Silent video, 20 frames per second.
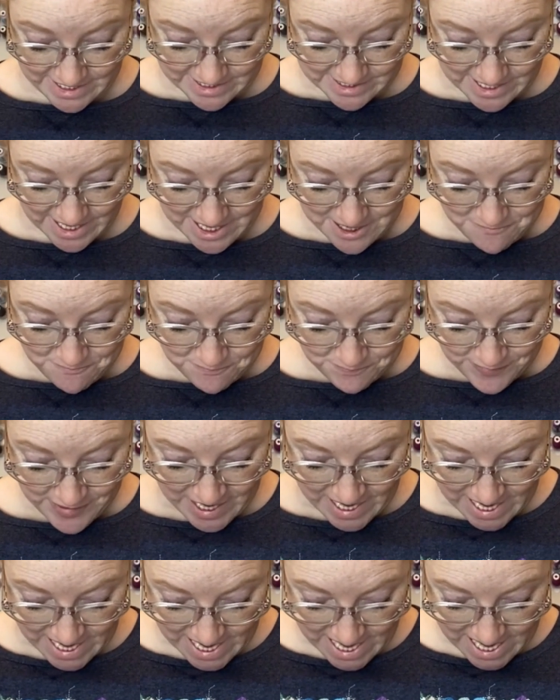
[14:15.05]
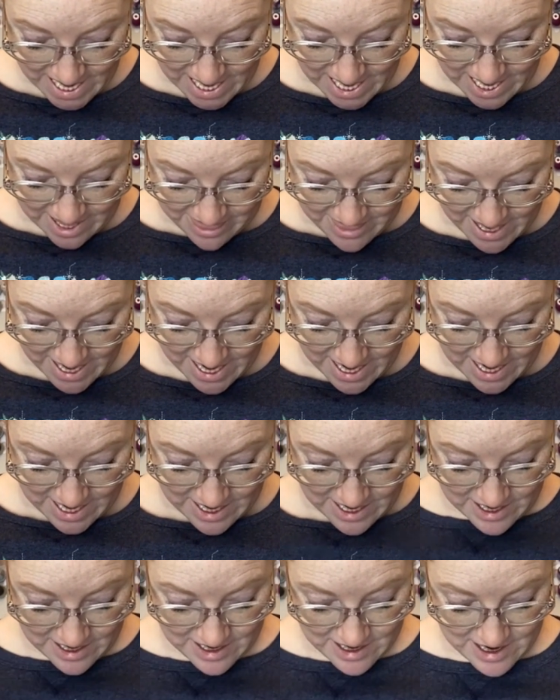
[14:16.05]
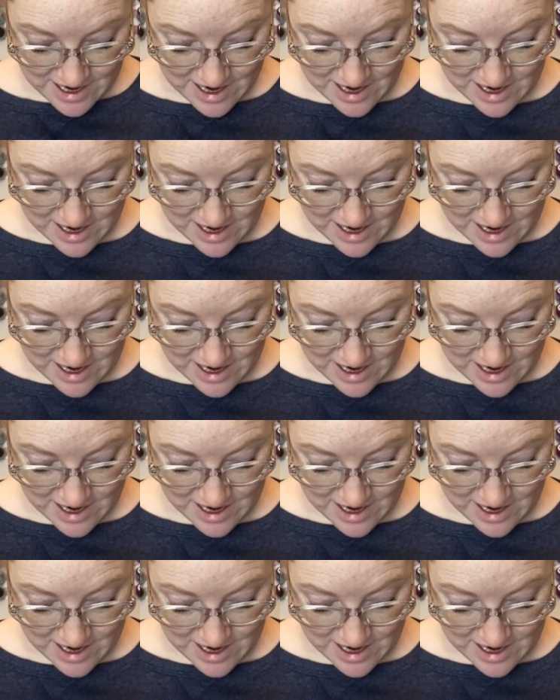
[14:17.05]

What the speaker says: design. And then